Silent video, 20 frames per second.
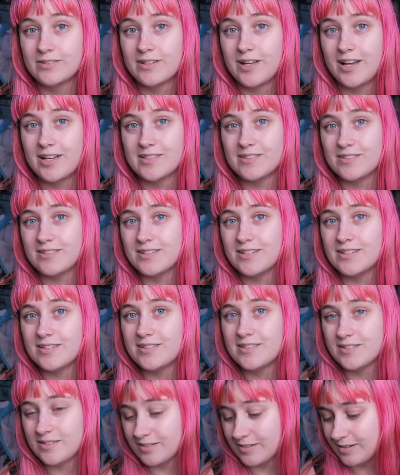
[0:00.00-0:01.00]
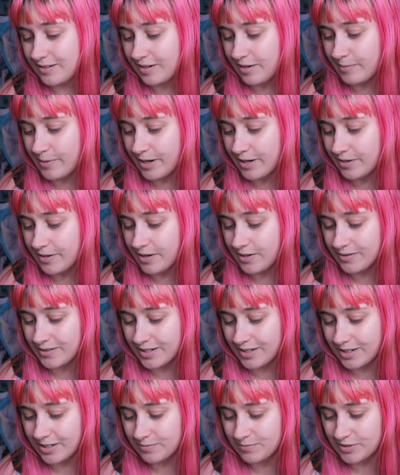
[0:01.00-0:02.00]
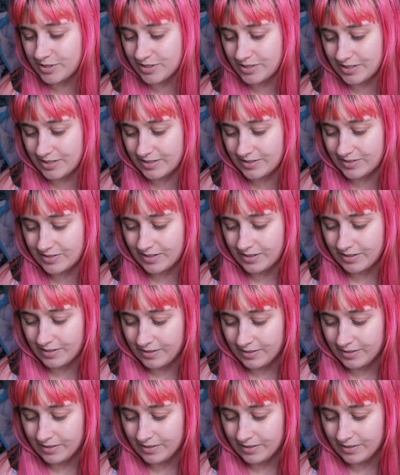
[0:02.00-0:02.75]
hesitant about going up just because